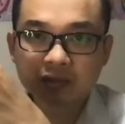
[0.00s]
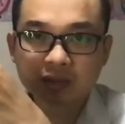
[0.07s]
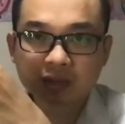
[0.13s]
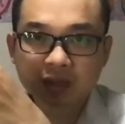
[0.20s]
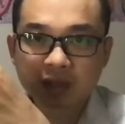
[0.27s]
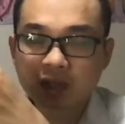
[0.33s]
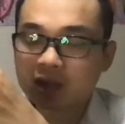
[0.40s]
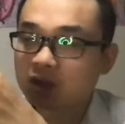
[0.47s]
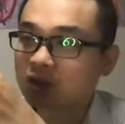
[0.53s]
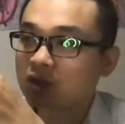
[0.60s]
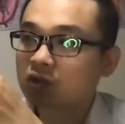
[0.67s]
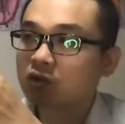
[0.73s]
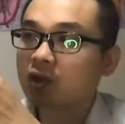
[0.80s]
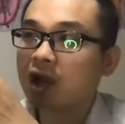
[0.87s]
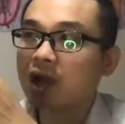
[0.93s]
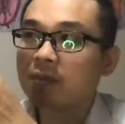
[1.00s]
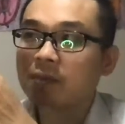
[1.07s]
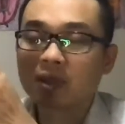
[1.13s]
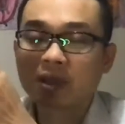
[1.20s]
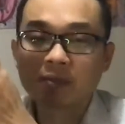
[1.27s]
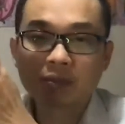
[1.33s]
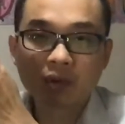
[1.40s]
Okay, you can do An
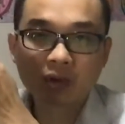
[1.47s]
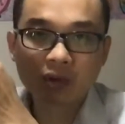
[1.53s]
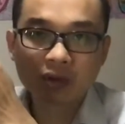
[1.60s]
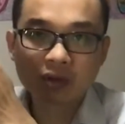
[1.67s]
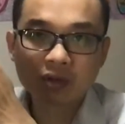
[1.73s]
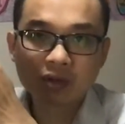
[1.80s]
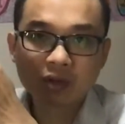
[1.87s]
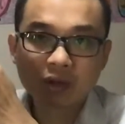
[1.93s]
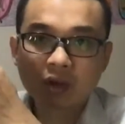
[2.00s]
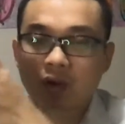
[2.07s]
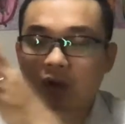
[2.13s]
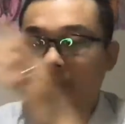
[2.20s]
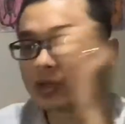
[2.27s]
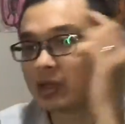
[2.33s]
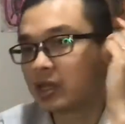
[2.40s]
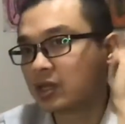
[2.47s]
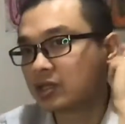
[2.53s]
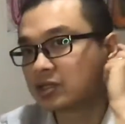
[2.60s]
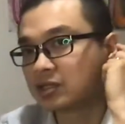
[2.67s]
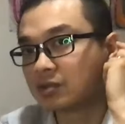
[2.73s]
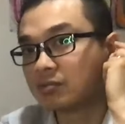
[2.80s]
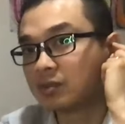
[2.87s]
Mian point or Ear
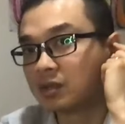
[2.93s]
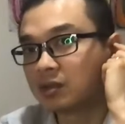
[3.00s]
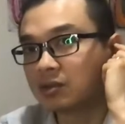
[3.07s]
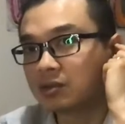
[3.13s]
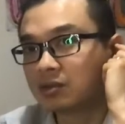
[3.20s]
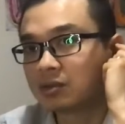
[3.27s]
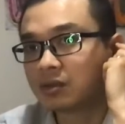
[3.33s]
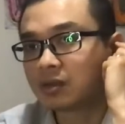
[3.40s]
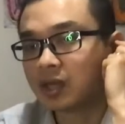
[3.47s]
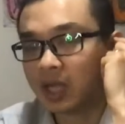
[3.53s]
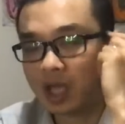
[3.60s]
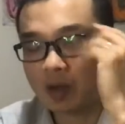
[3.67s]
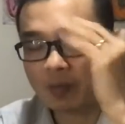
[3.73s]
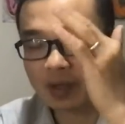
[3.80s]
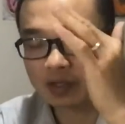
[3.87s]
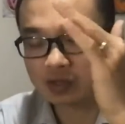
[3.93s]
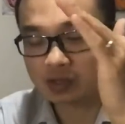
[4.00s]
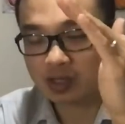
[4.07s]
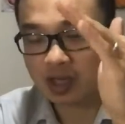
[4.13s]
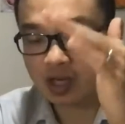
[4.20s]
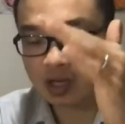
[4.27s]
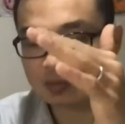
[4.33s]
Shen Men, help patient to
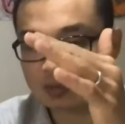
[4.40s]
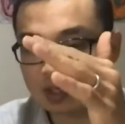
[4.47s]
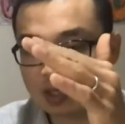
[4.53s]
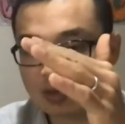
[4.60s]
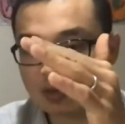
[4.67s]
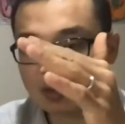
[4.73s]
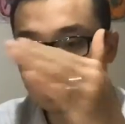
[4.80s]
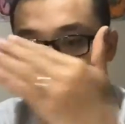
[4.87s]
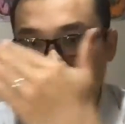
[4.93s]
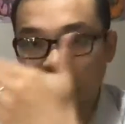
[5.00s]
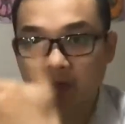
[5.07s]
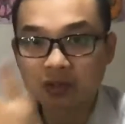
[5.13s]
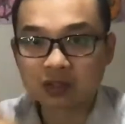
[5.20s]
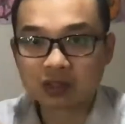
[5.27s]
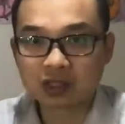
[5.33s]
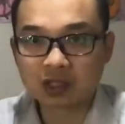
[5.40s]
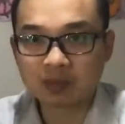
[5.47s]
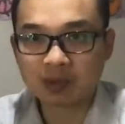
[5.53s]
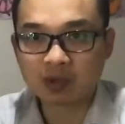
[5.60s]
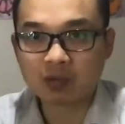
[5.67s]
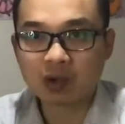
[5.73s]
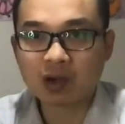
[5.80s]
calm down. If they're not
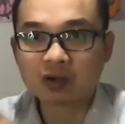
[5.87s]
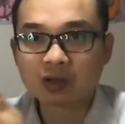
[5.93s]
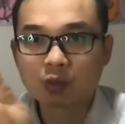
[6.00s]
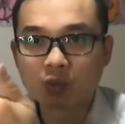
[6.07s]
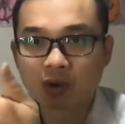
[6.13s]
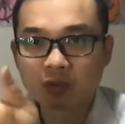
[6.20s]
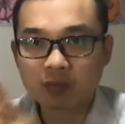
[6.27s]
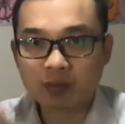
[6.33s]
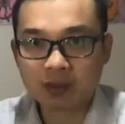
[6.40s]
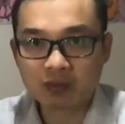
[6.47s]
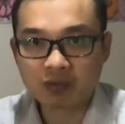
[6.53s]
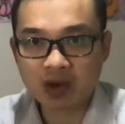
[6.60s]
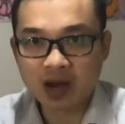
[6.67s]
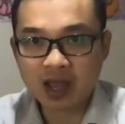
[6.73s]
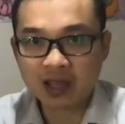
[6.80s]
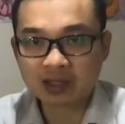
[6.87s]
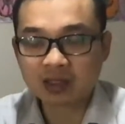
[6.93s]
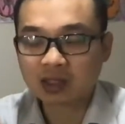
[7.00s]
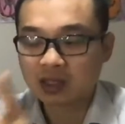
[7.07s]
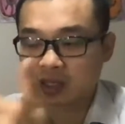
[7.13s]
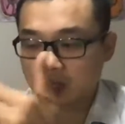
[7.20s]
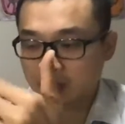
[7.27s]
sleeping well, you want to be relaxed,
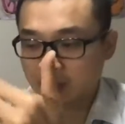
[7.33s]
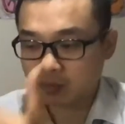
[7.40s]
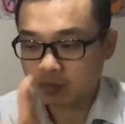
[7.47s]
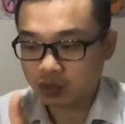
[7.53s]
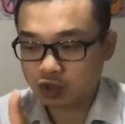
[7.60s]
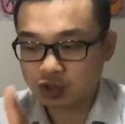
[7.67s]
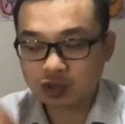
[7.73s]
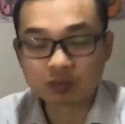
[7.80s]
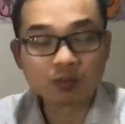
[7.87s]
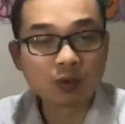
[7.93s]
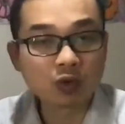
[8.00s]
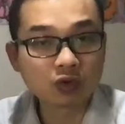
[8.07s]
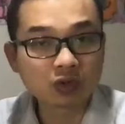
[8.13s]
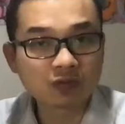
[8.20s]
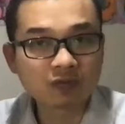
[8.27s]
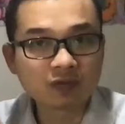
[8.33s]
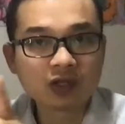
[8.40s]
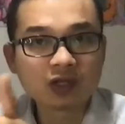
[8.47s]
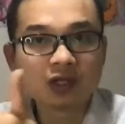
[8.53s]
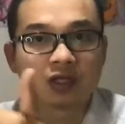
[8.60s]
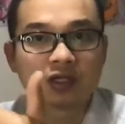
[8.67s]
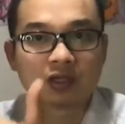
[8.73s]
which is most of
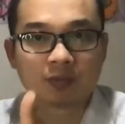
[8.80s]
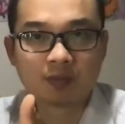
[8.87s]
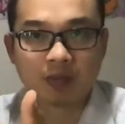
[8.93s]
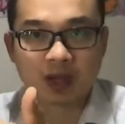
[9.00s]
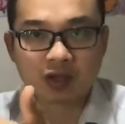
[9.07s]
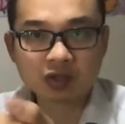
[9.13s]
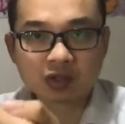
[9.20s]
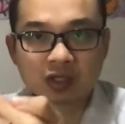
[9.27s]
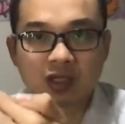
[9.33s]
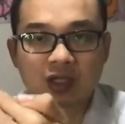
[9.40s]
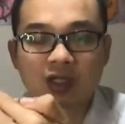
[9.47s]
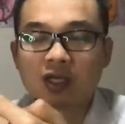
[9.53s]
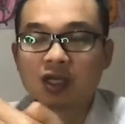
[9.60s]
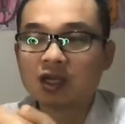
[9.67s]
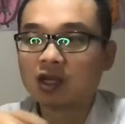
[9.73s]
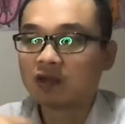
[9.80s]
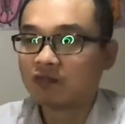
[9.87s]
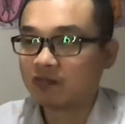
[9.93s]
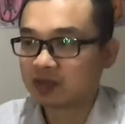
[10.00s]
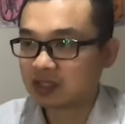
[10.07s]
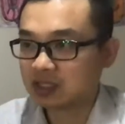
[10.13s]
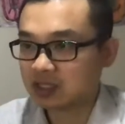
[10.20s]
the patient in
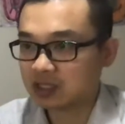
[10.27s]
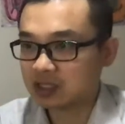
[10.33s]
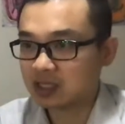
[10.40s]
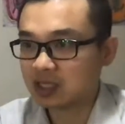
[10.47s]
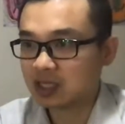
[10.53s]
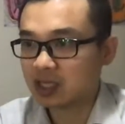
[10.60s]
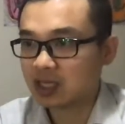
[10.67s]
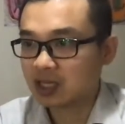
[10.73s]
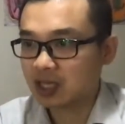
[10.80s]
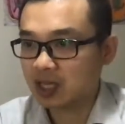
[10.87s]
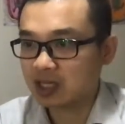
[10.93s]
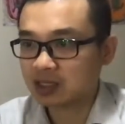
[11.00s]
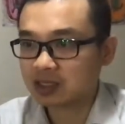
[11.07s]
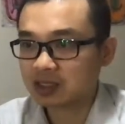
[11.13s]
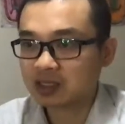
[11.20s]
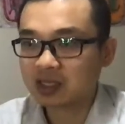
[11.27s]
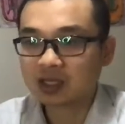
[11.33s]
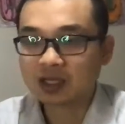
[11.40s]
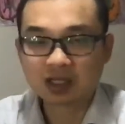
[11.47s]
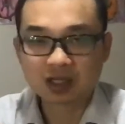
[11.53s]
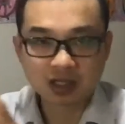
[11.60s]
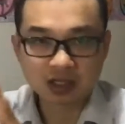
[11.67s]
infertility cases,
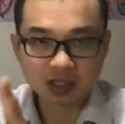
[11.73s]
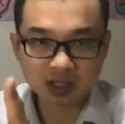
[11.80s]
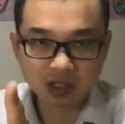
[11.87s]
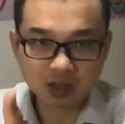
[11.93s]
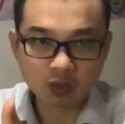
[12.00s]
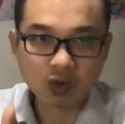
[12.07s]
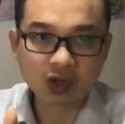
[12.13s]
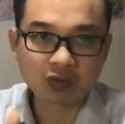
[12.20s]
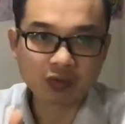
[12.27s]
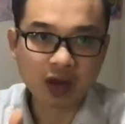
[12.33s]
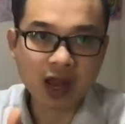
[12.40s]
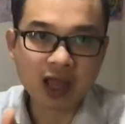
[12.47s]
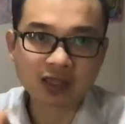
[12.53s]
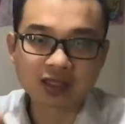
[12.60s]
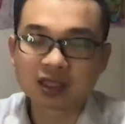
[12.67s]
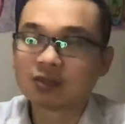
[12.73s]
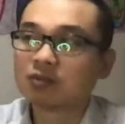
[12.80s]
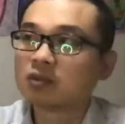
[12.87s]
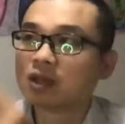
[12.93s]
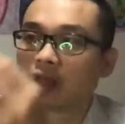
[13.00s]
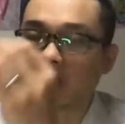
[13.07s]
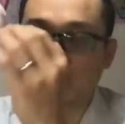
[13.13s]
you want to relax them.
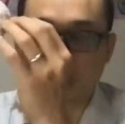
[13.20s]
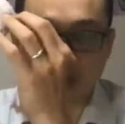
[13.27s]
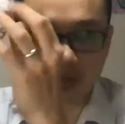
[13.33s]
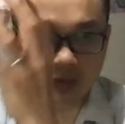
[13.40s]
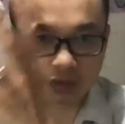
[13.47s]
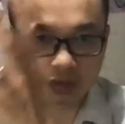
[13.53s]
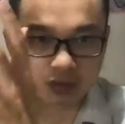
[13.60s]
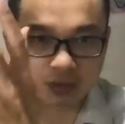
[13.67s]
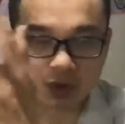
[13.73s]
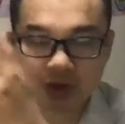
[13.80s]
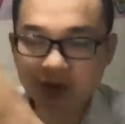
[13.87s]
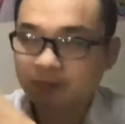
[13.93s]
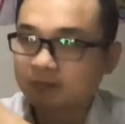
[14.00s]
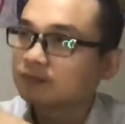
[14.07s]
Add on those points.